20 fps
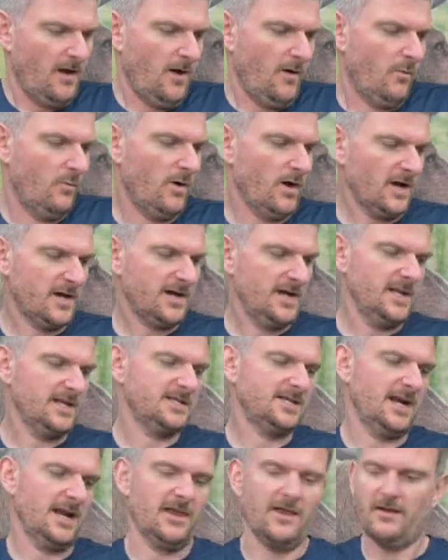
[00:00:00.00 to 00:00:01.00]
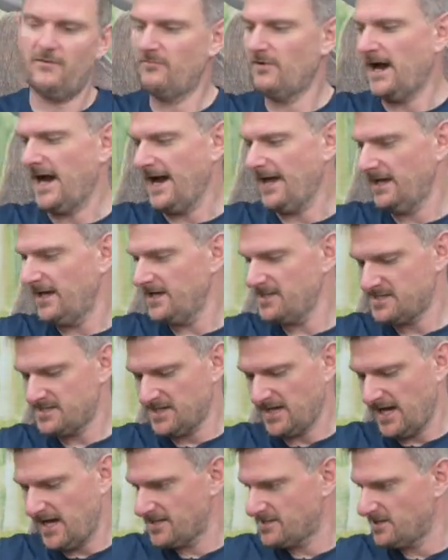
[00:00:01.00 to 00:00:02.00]
What can I tell you then? Right, let's
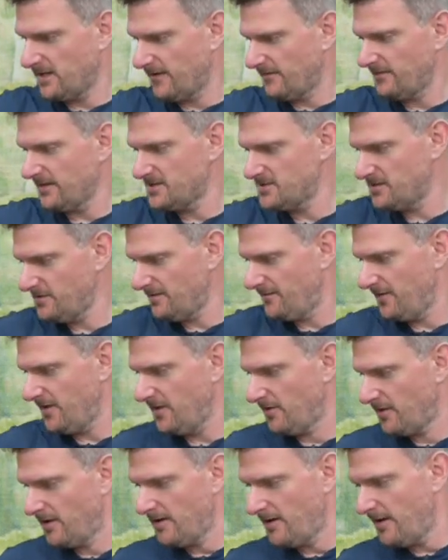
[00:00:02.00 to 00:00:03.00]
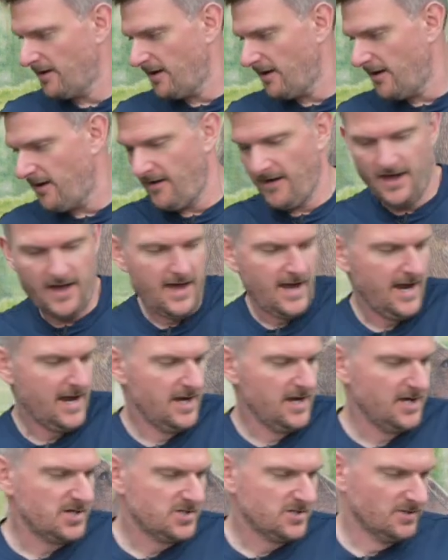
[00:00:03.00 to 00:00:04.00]
start off. Let's do a few
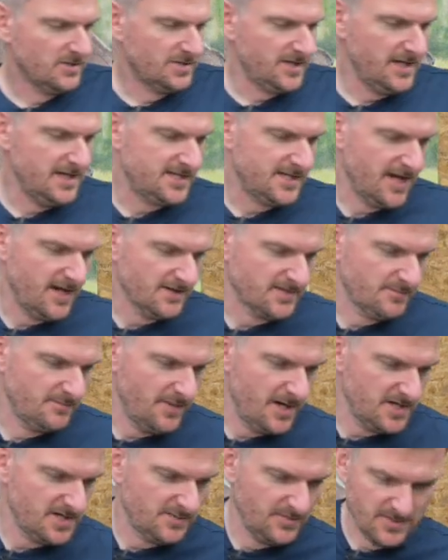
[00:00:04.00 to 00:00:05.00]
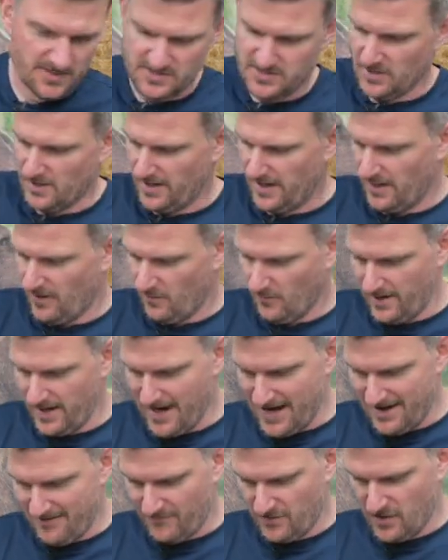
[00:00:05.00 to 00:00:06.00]
initial details and measurements on it. We
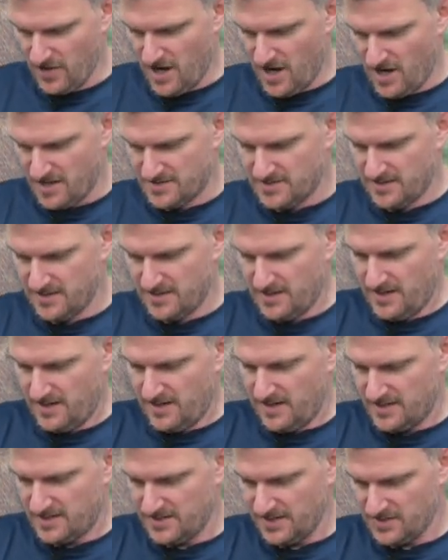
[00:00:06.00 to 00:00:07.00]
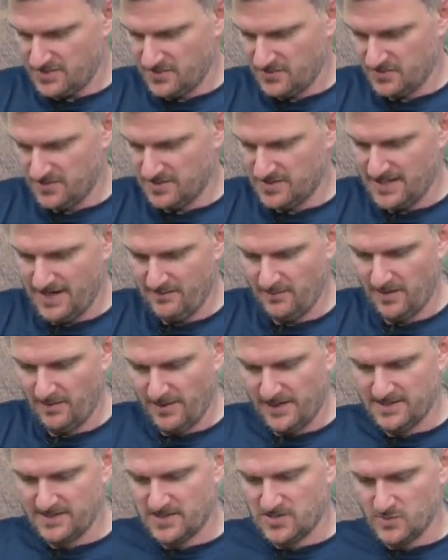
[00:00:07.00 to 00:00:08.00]
have got a 610mm
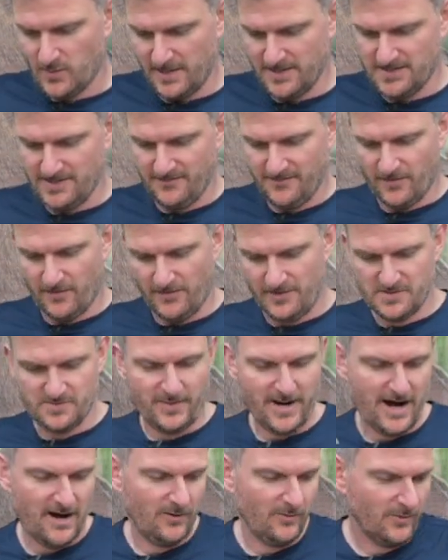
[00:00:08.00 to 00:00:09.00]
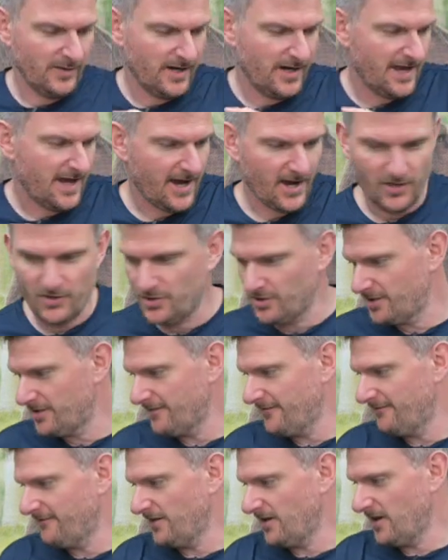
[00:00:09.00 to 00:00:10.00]
24-inch barrel. We're going to get good
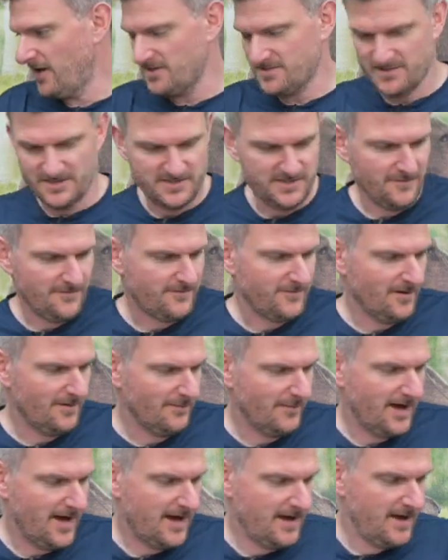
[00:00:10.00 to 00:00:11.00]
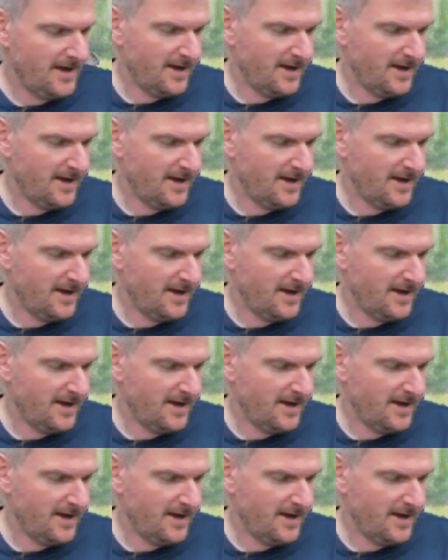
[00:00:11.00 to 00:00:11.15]
velocity from that.